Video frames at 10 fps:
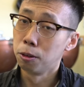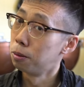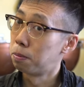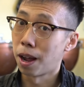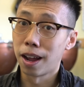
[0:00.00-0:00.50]

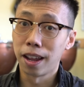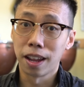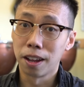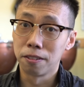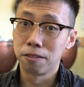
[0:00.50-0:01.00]
Nope, I
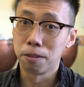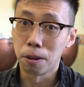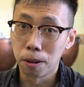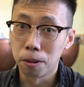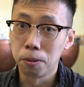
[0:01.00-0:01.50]

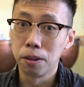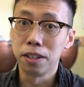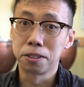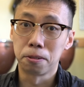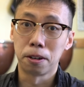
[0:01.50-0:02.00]
have
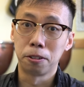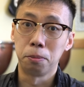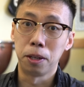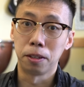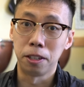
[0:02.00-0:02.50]
always wanted to
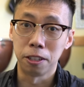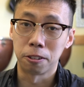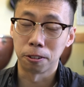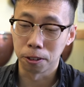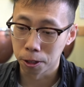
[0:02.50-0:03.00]
be a
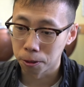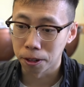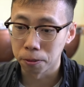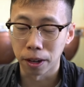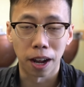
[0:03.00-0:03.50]
teacher. You know
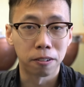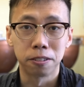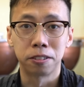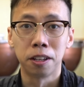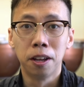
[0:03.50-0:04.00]
what, when I
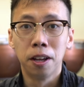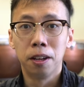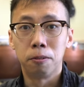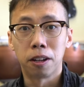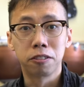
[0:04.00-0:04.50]
was
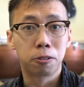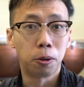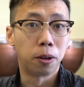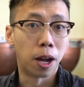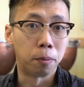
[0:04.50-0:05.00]

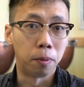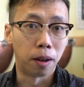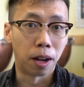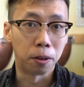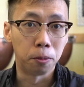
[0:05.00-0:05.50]
growing
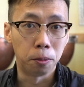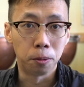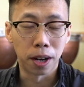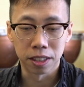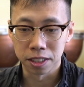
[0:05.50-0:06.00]
up, I
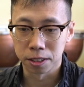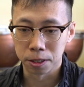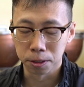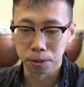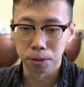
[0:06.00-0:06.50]
went
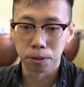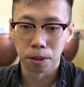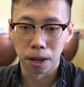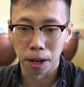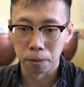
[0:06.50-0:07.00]

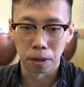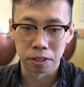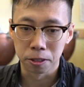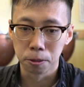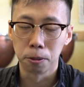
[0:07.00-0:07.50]
to a
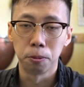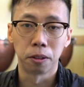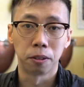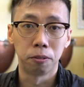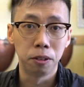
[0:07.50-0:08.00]
school
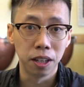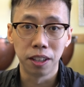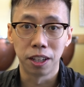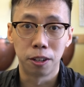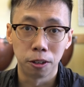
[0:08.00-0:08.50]
with a
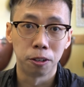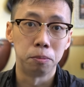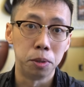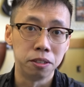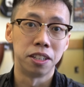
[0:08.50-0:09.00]
really
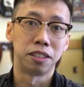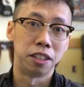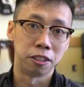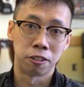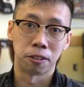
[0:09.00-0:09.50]
good music
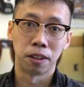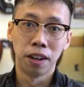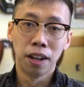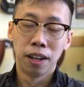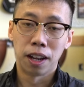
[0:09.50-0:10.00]
teacher.
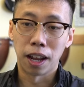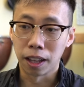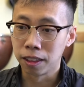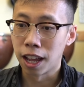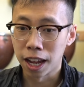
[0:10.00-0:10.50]

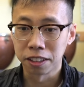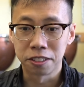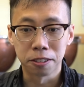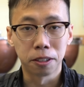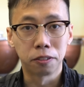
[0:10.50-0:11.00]
And that
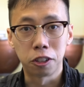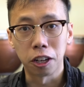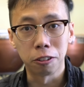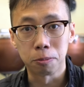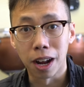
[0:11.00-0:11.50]
sort of
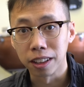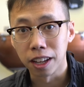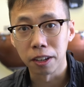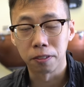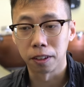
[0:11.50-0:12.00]
changed my
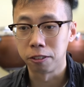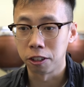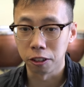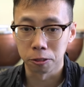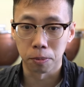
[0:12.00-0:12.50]
life and
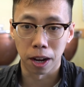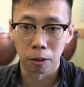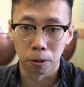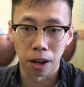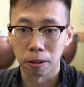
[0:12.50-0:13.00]
changed my
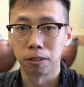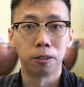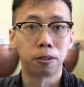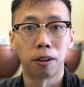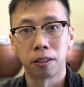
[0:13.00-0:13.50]
whole
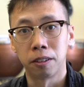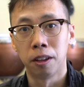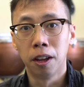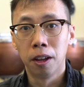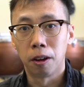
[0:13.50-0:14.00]
outlook
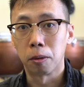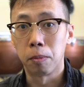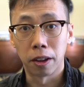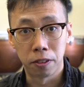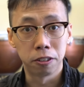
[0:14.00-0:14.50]
on
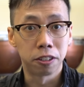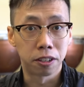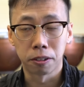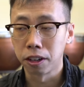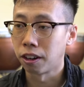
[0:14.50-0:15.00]
my future
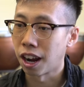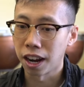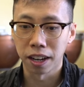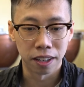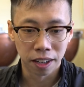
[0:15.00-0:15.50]
career.
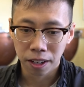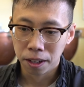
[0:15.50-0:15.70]
I